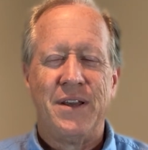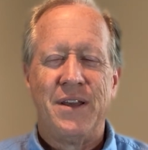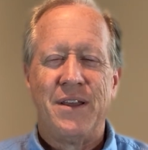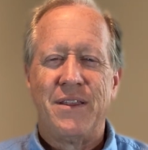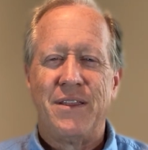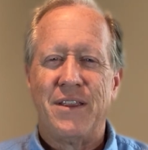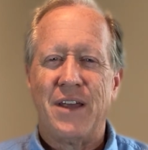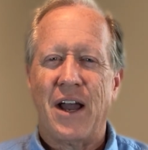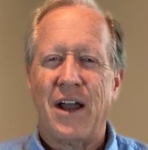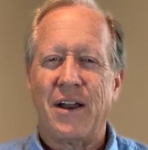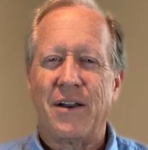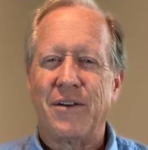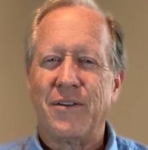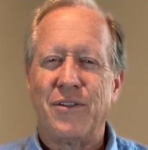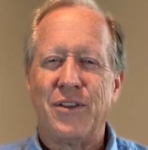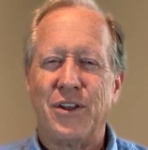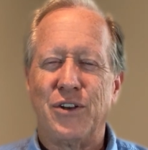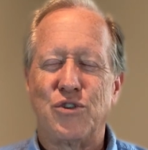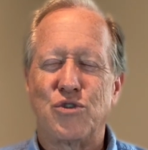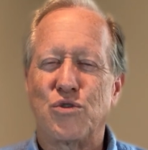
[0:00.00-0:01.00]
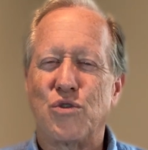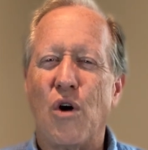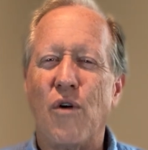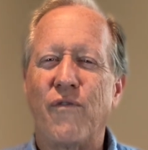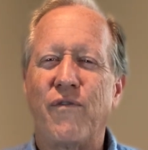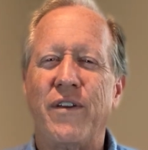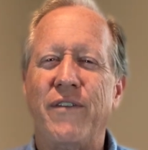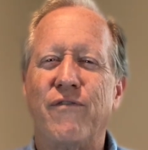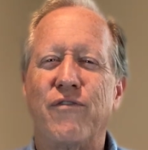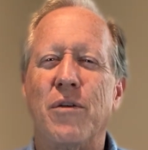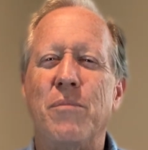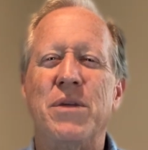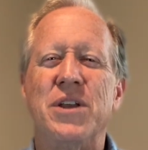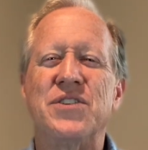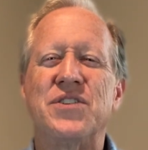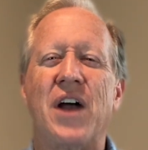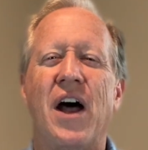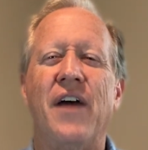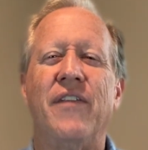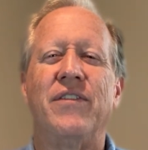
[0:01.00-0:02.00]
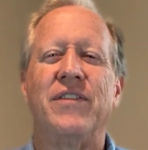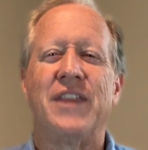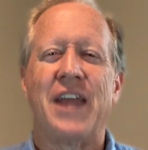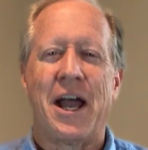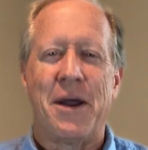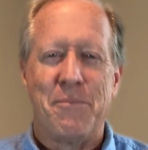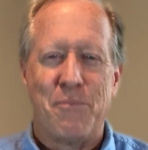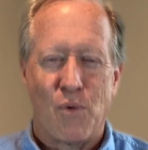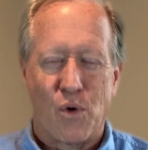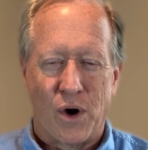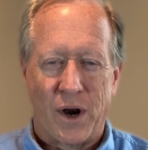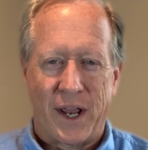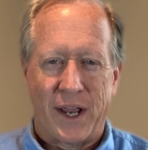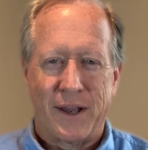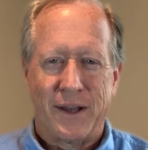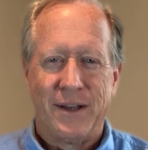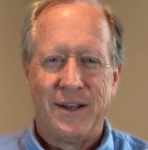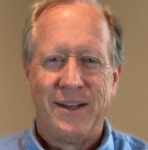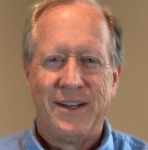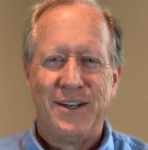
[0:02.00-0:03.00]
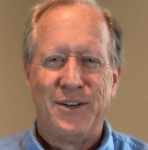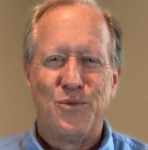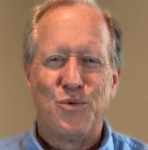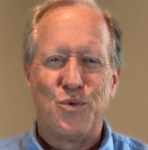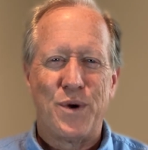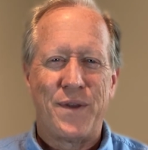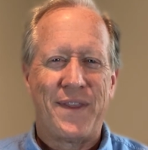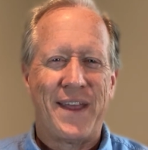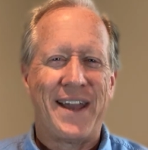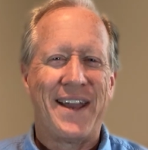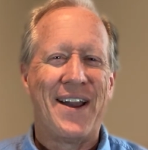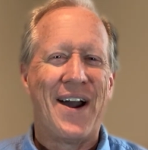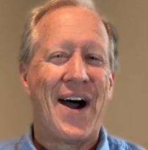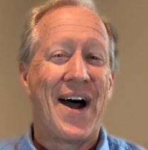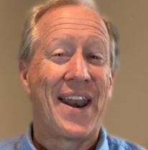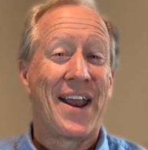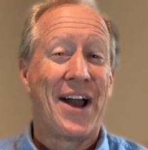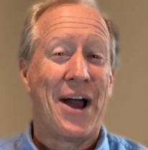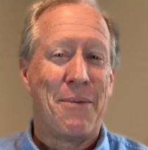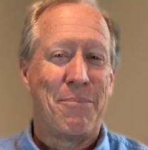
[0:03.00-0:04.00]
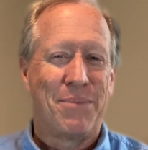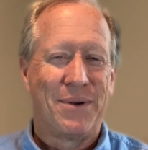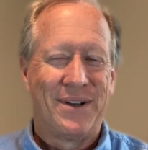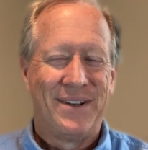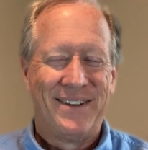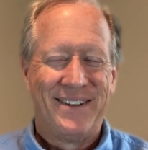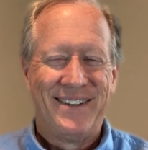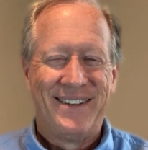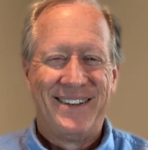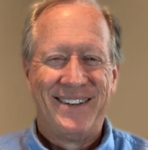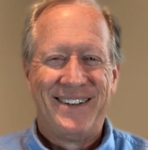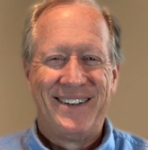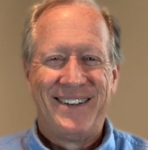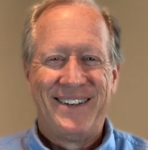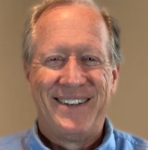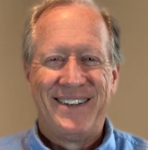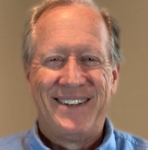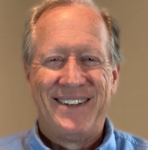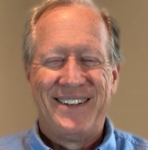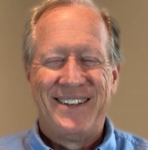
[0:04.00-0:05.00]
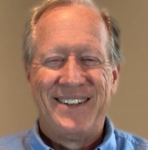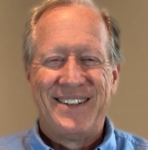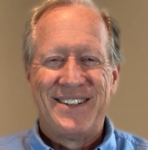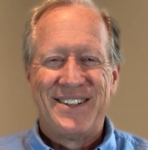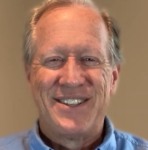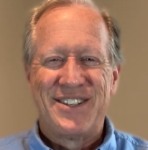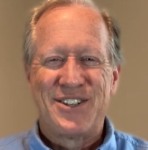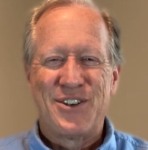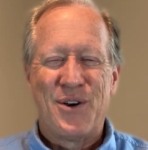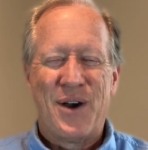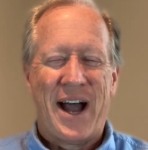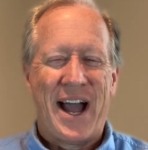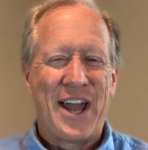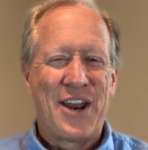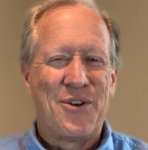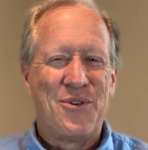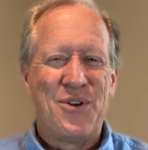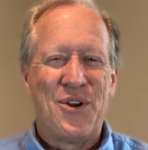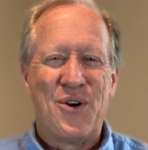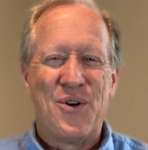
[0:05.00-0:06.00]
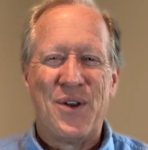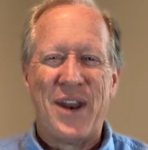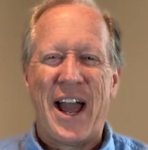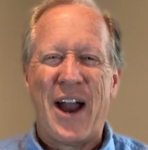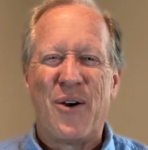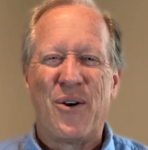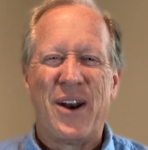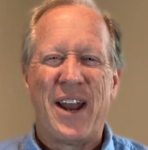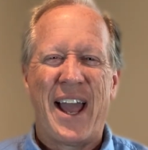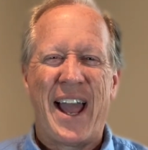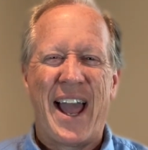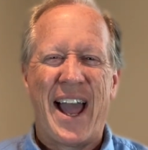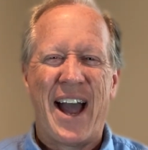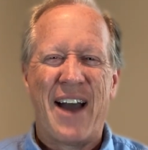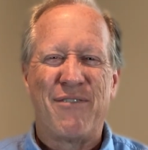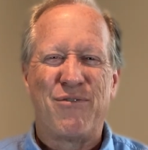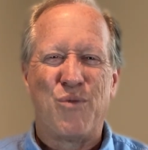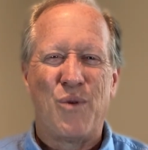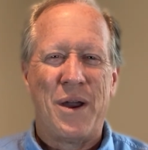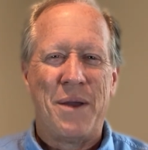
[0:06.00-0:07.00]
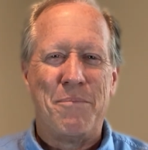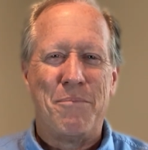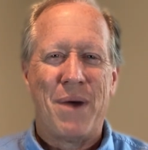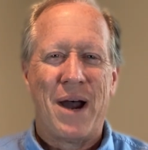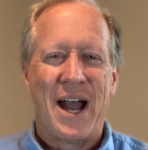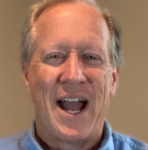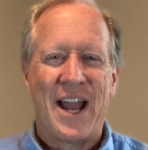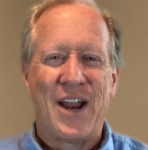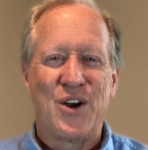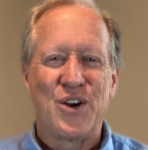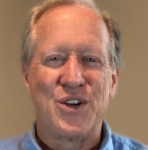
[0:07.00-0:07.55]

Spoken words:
the trophy from his hunt that morning when they got up. So I don't know, an hour and a half went by or